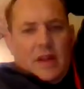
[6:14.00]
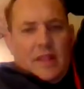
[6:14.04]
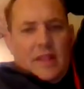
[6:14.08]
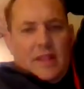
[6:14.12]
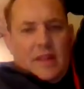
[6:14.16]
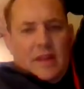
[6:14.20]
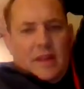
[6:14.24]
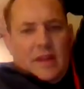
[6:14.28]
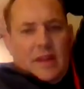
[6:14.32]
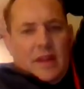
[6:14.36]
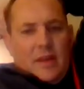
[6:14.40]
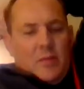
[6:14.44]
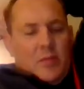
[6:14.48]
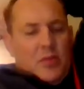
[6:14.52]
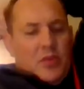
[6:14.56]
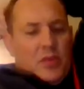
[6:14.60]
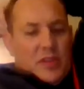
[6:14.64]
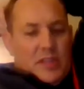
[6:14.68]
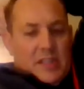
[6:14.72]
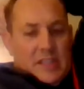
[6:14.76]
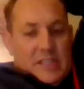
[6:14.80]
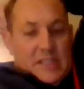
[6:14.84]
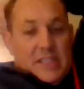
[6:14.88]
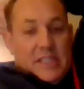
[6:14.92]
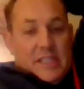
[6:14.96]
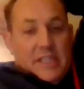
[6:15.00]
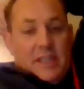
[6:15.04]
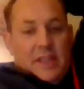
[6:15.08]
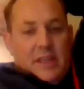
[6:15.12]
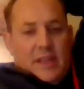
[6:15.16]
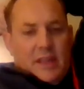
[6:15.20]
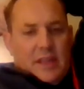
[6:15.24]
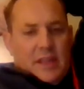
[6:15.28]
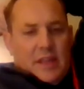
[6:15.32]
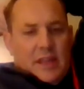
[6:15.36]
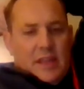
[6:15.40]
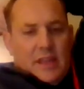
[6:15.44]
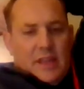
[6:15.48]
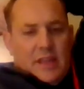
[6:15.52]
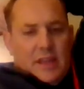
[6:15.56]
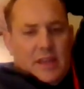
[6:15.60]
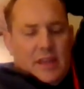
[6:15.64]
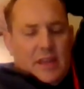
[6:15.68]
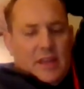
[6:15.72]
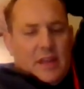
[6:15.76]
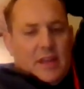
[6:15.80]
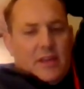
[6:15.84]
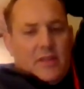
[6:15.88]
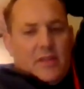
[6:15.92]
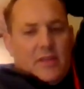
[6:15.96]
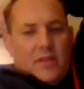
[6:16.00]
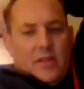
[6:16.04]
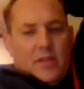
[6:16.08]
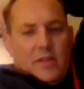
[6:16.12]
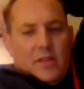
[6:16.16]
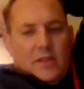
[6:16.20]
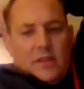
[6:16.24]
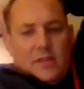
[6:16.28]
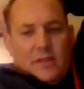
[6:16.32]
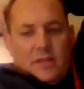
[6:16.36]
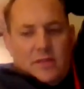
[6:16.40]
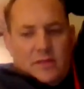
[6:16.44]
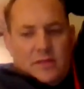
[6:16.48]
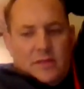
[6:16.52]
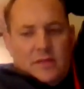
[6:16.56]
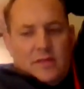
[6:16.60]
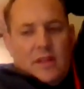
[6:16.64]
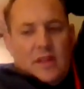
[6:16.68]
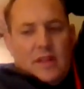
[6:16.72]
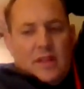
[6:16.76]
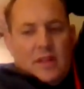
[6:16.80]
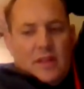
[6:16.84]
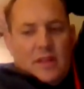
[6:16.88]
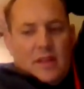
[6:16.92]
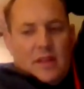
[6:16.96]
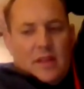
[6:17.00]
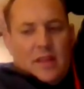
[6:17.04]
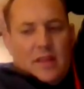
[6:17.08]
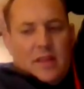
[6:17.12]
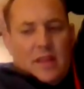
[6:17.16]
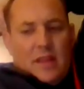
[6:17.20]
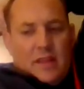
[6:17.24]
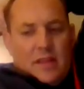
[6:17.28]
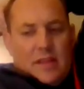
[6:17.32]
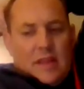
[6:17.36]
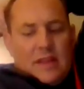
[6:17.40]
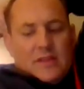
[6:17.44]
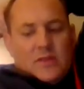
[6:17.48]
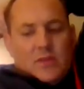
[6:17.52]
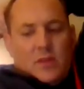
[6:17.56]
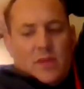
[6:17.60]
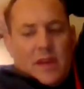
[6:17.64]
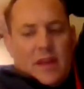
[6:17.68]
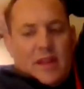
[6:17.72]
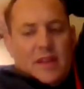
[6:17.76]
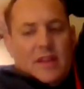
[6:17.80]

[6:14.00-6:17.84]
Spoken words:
know, I think I put D, and I think I got it wrong. I think that's what